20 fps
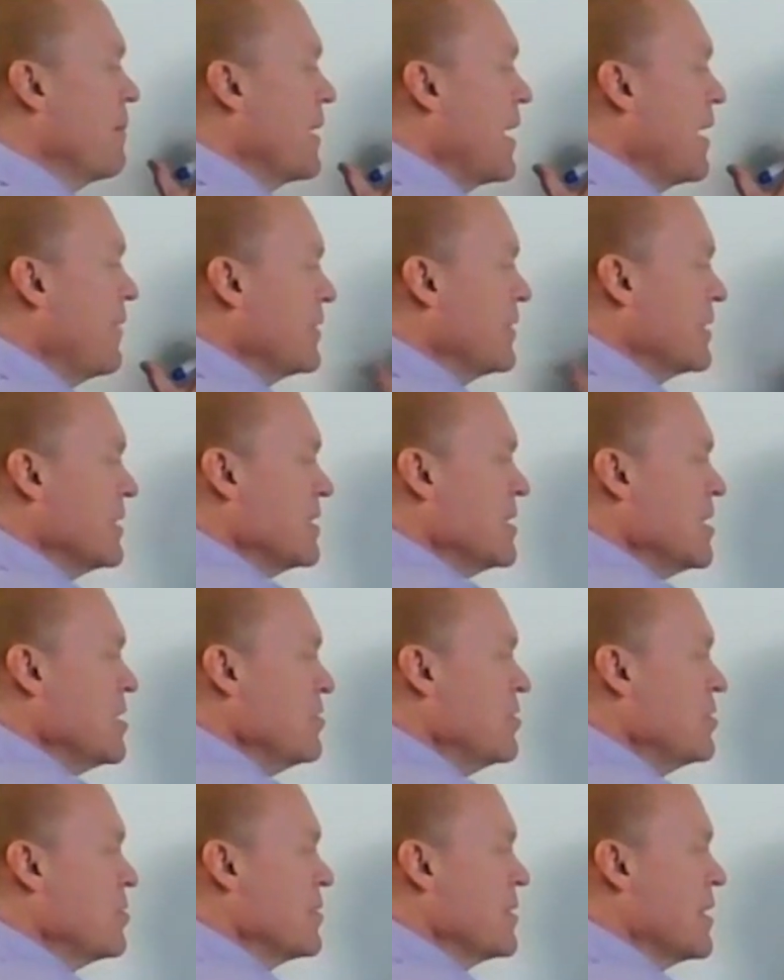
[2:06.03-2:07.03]
but I have to
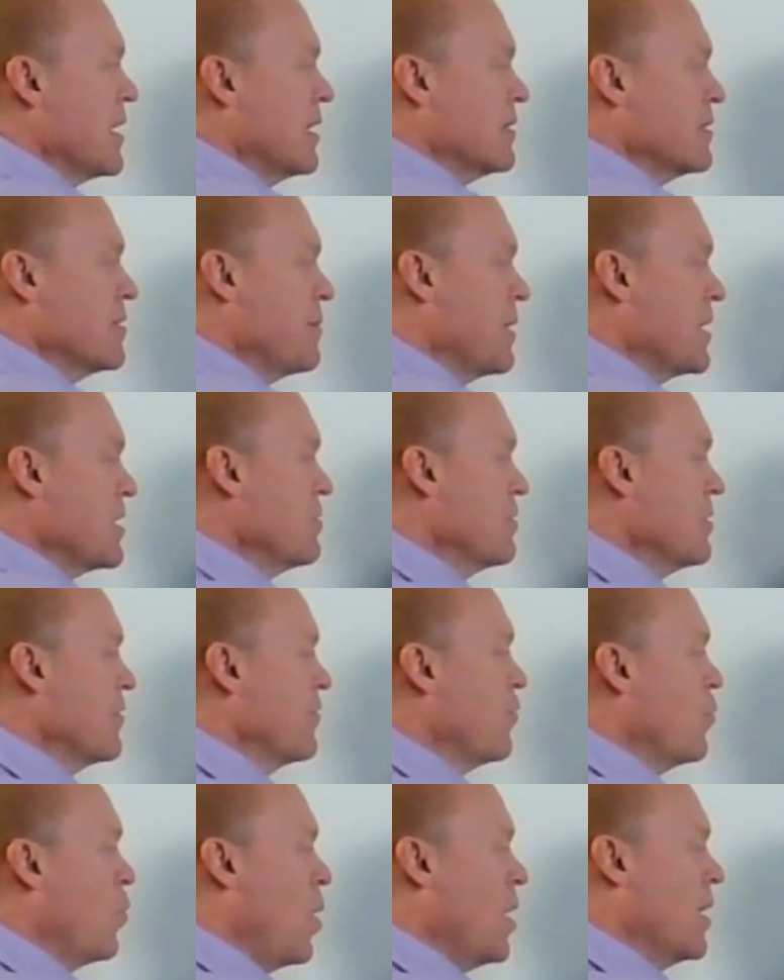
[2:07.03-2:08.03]
continue doing that to my unit
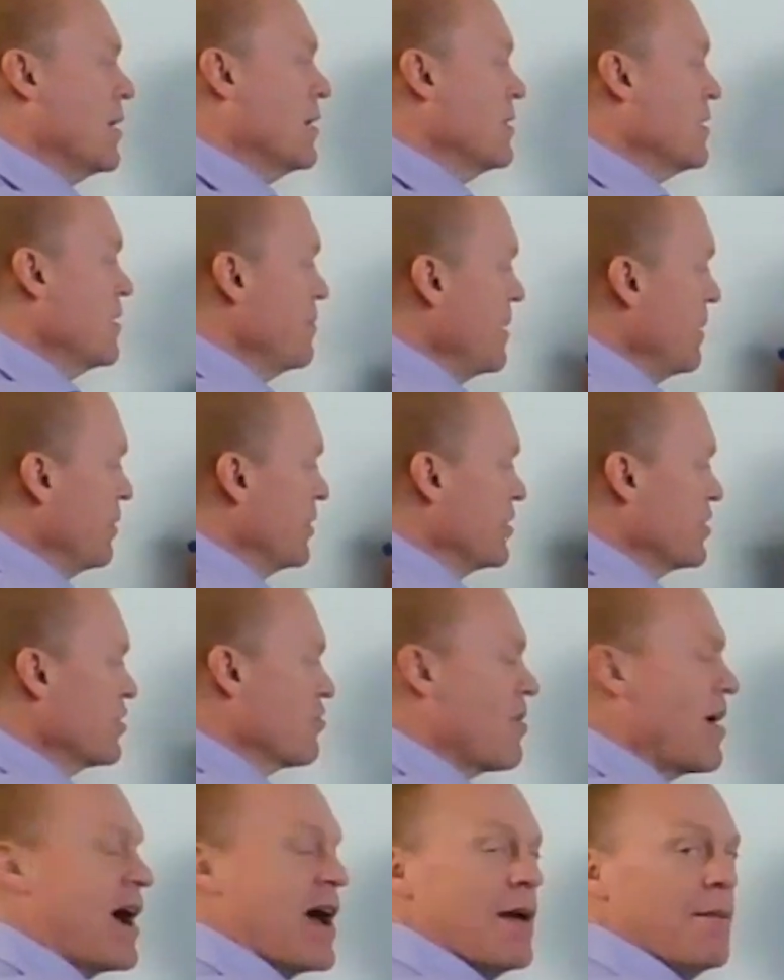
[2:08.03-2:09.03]
of 1 to be able to
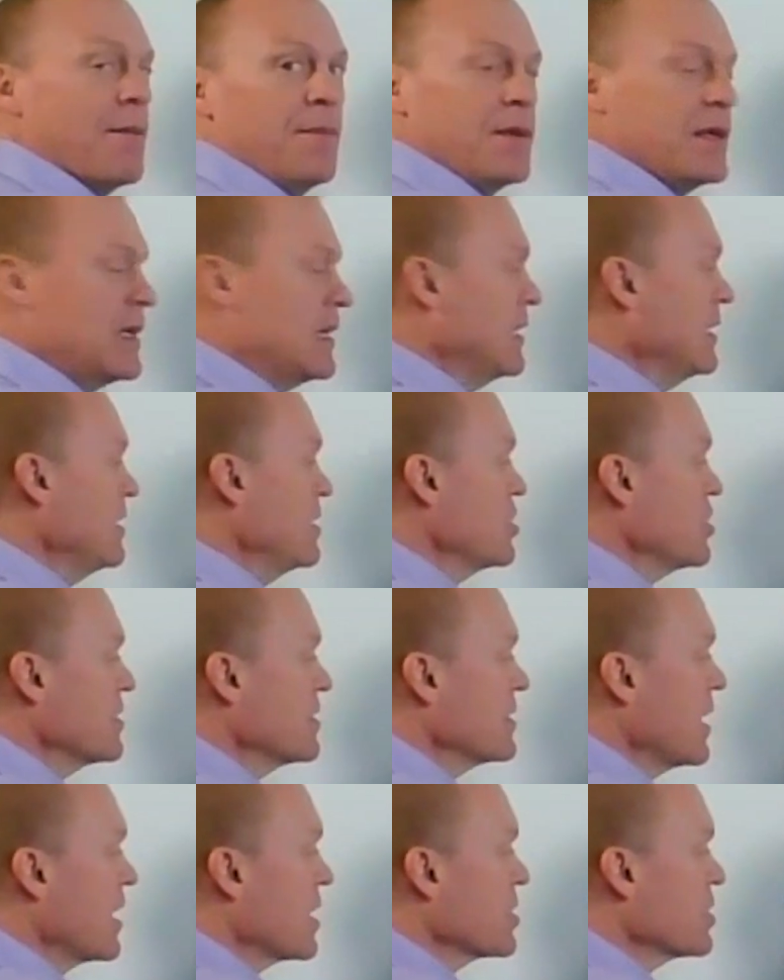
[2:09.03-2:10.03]
describe each
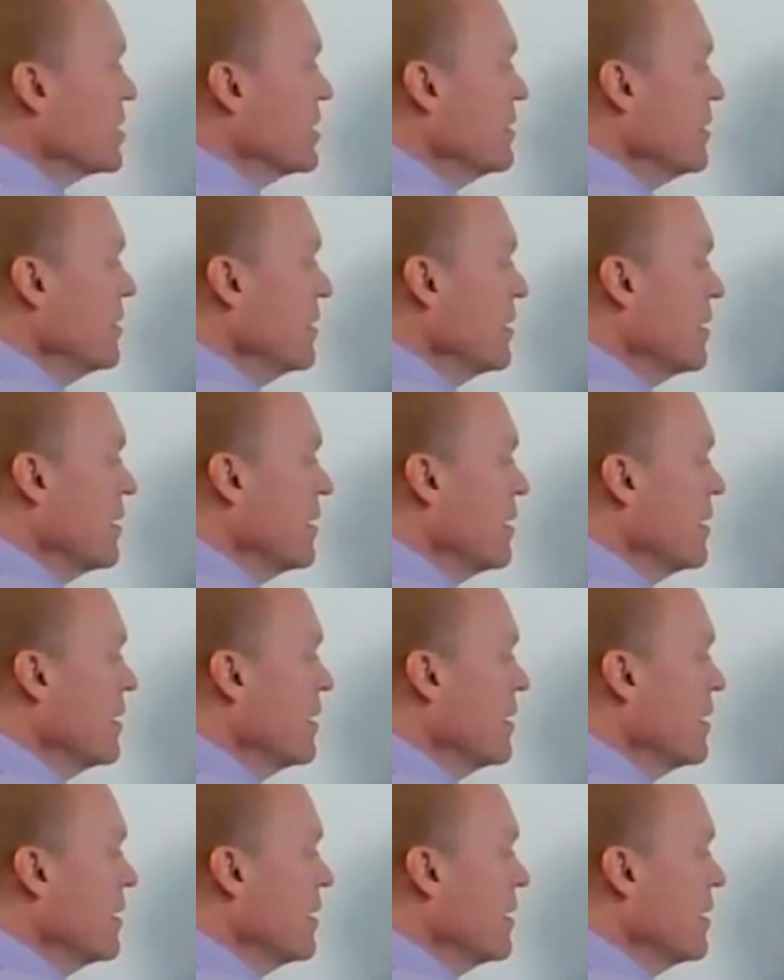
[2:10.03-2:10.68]
section.